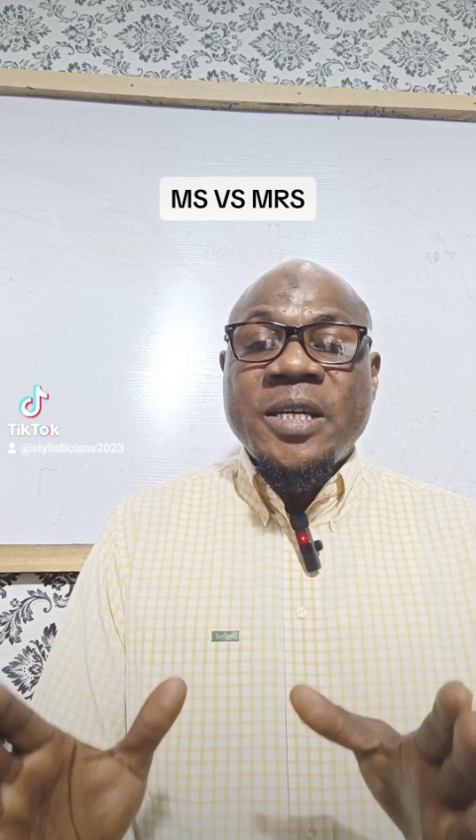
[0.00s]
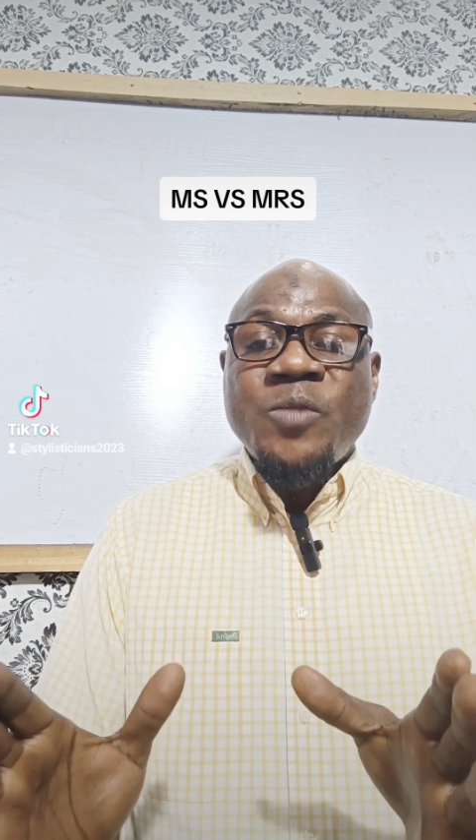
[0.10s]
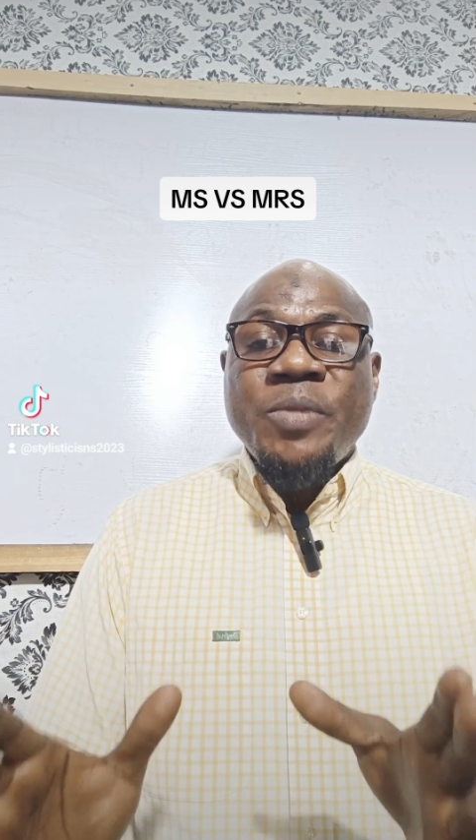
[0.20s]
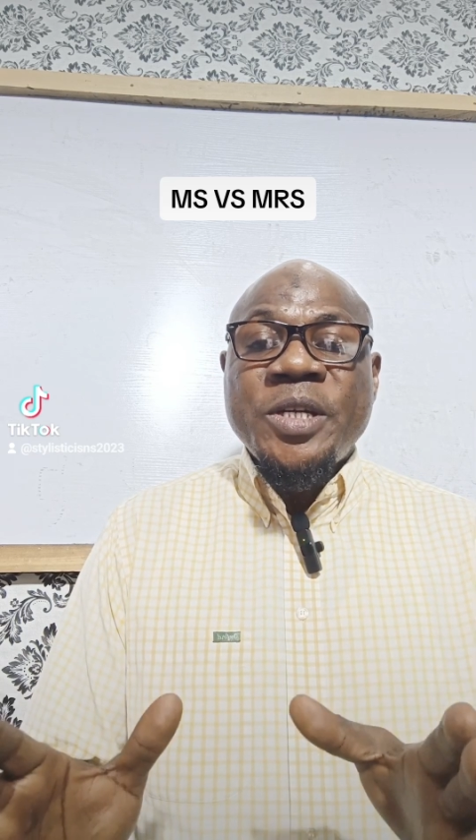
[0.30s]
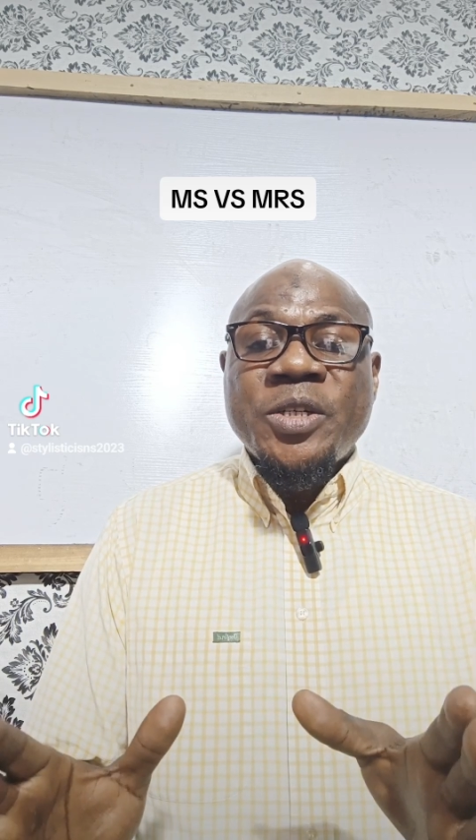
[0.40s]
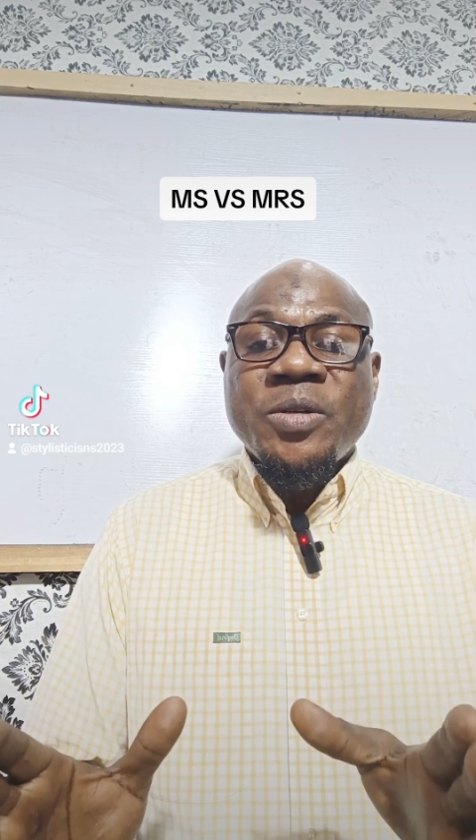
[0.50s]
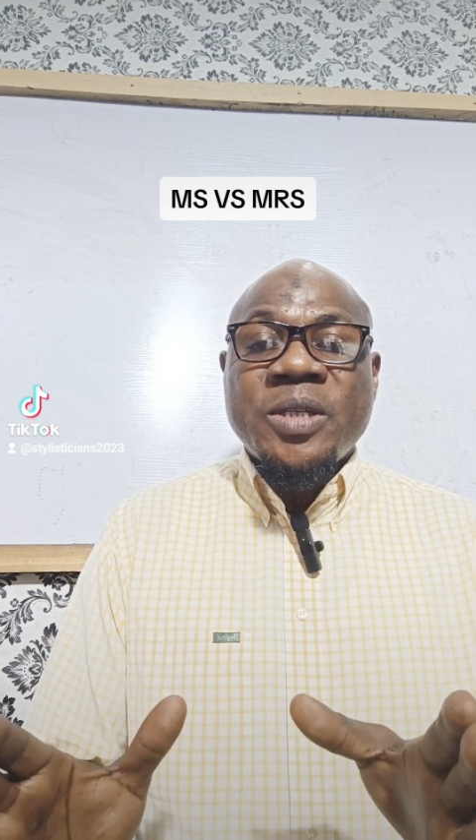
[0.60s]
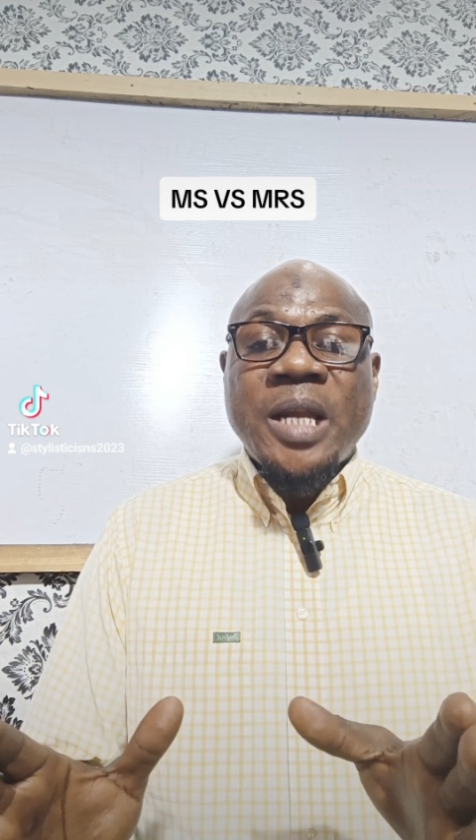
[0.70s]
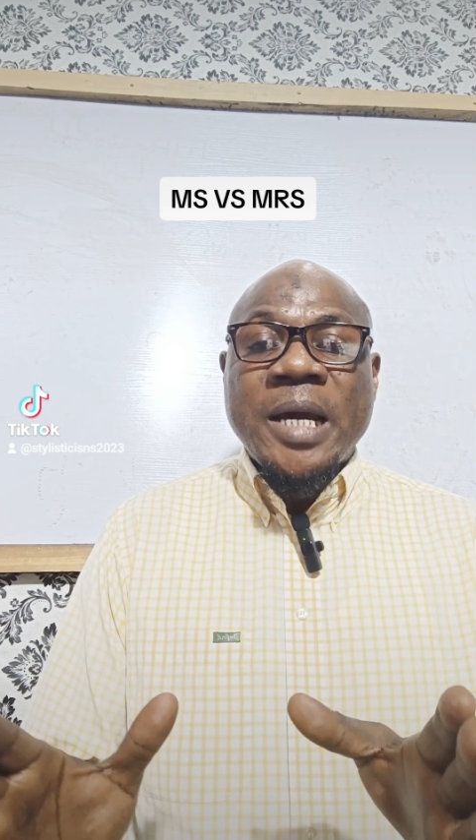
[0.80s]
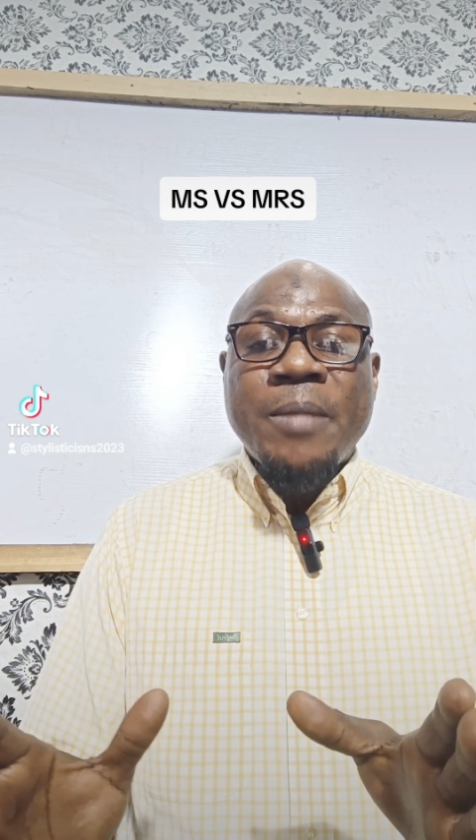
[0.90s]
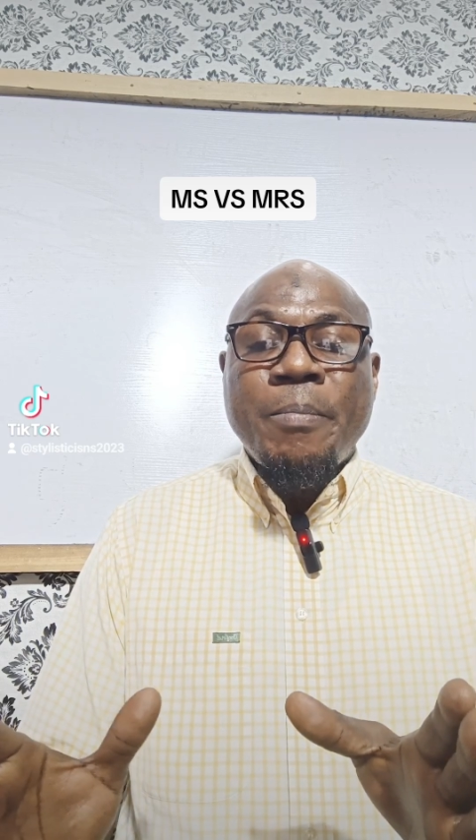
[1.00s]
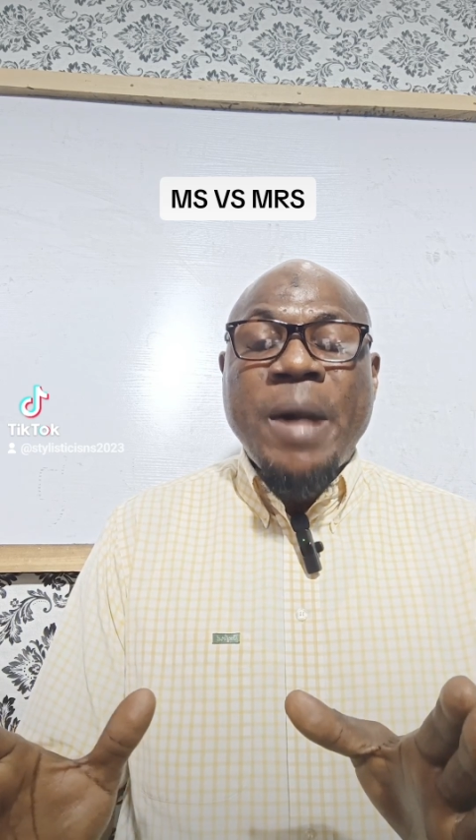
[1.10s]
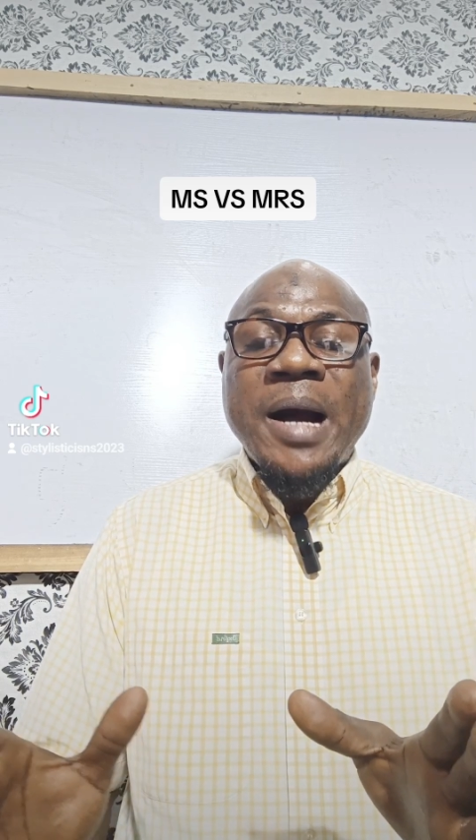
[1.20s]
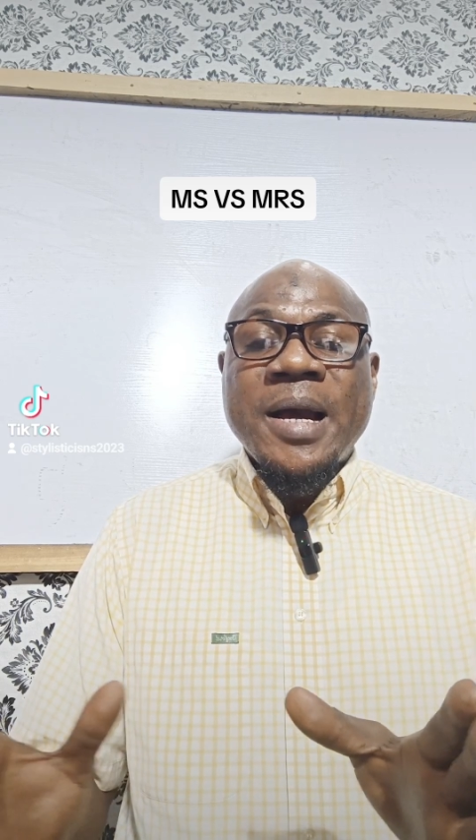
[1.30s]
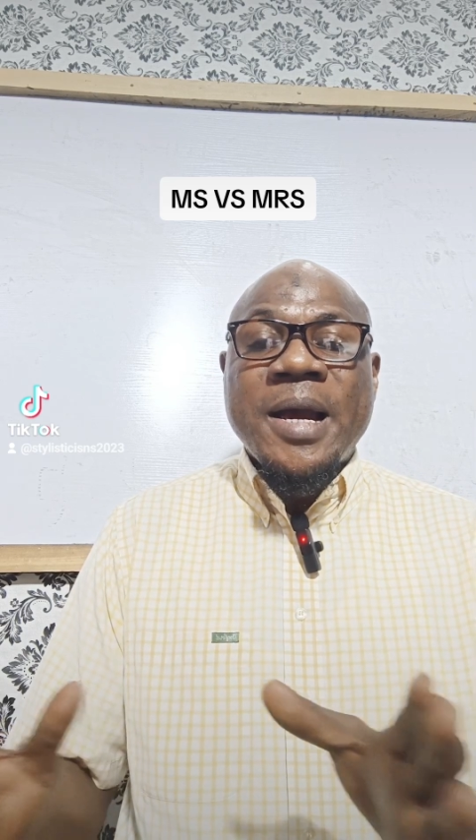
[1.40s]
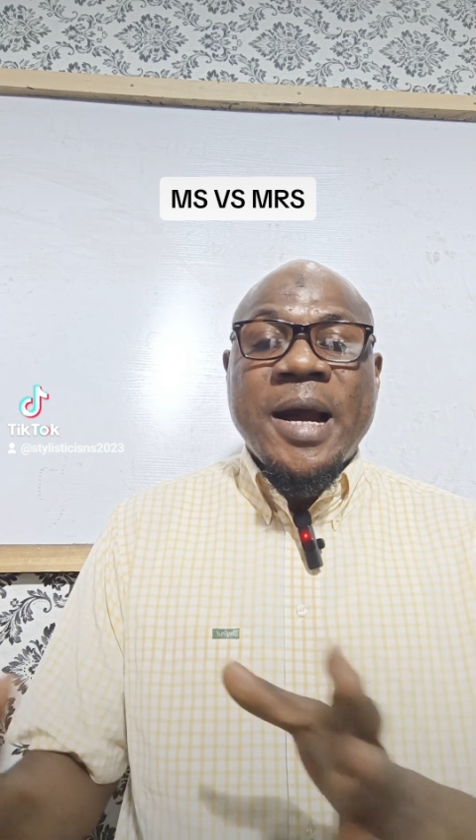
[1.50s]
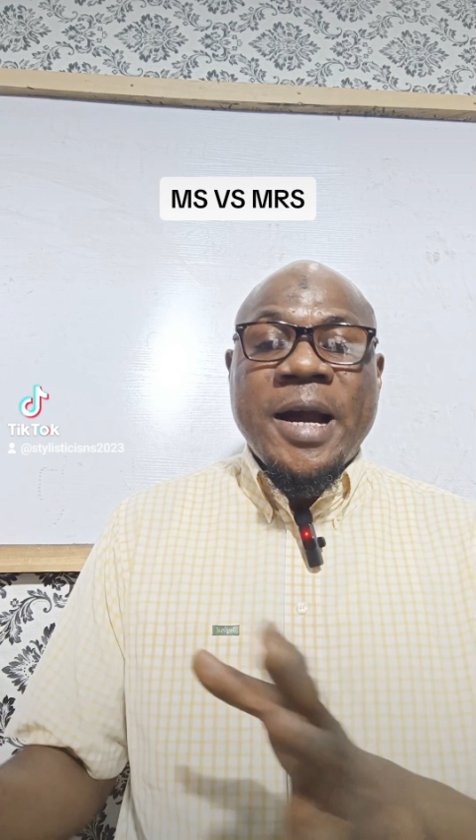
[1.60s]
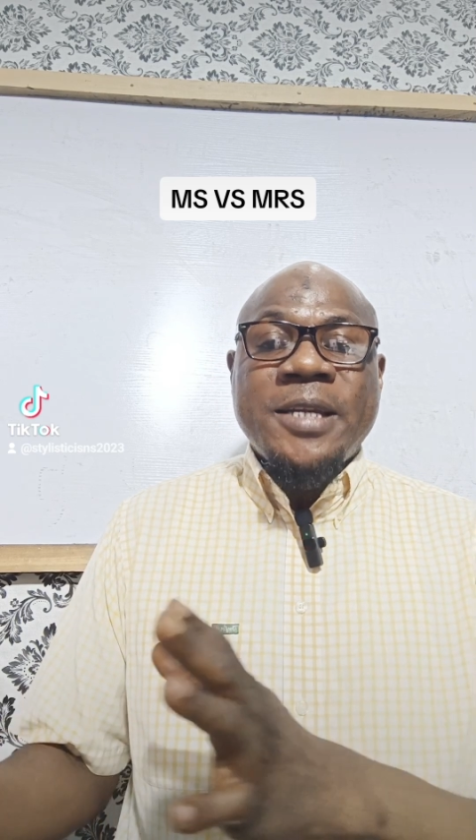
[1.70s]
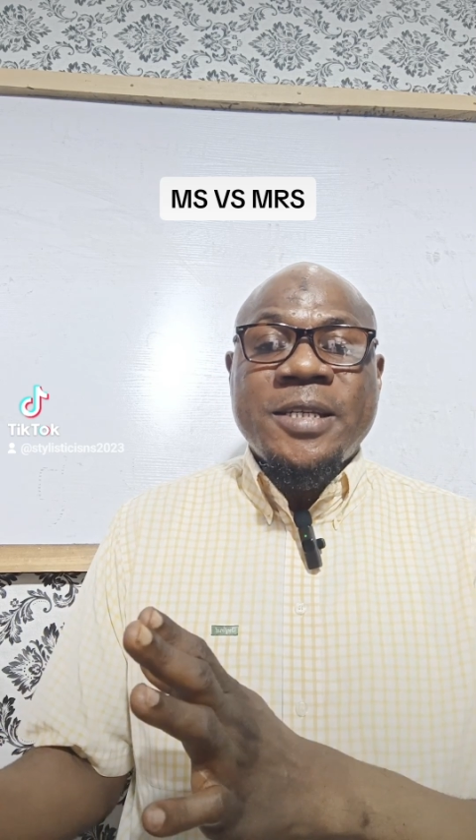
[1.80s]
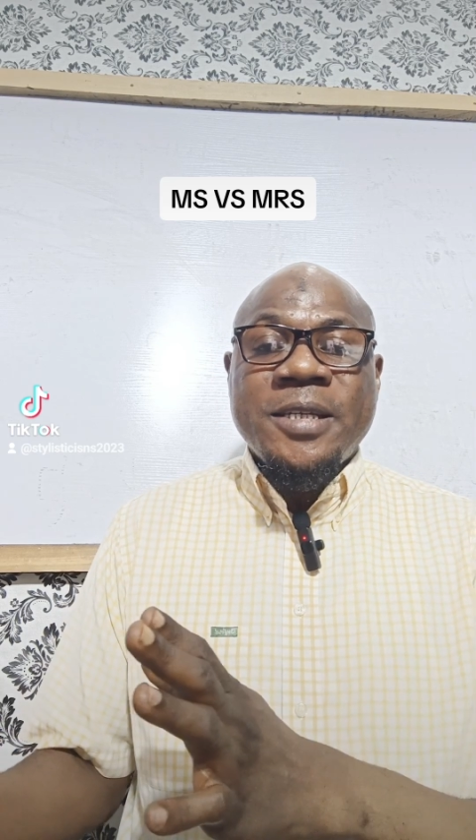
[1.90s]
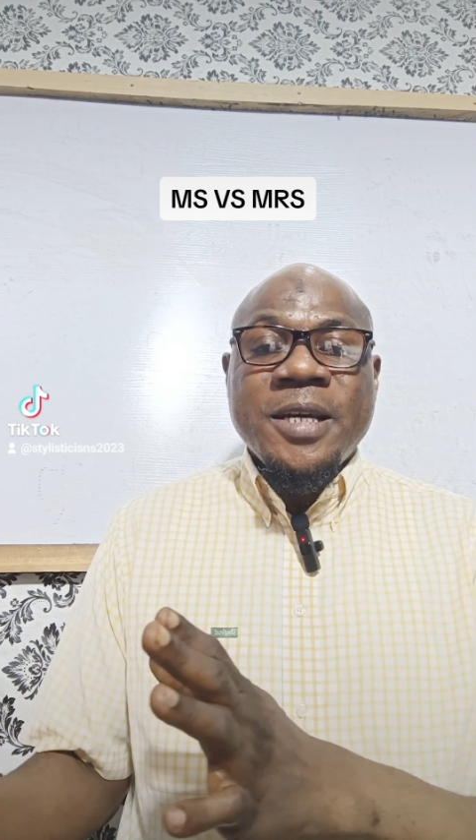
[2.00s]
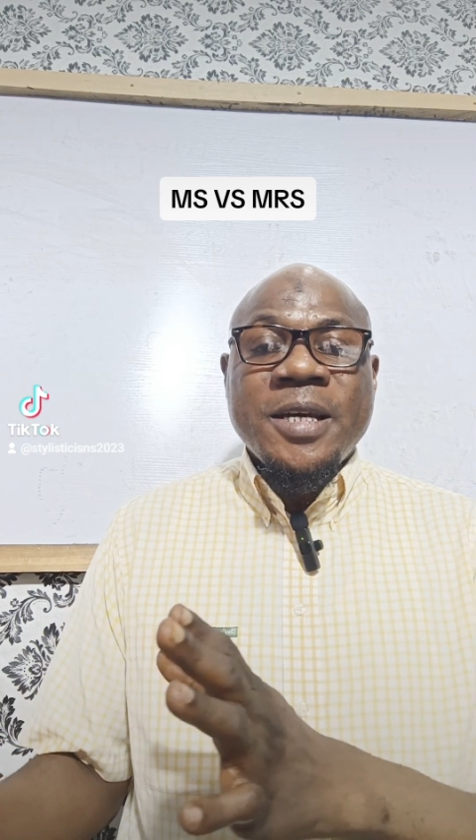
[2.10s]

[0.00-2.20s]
expressions like mankind